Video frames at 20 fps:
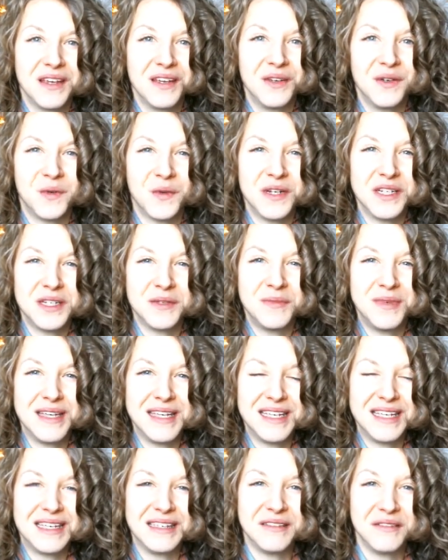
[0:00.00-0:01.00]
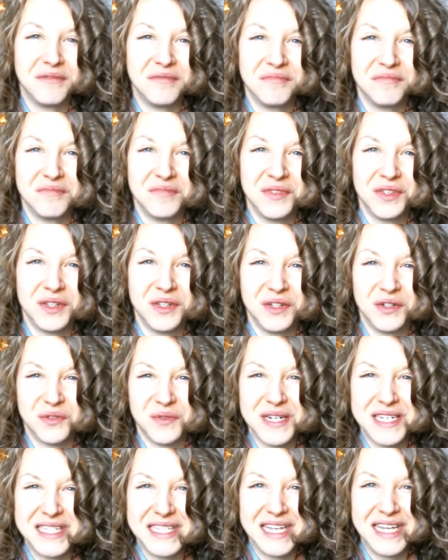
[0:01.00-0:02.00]
going to be
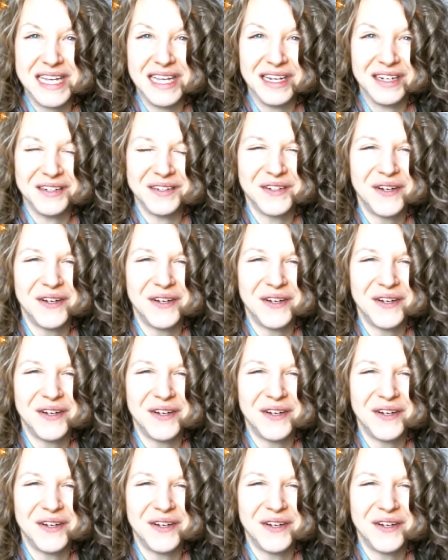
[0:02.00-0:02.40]
greasy and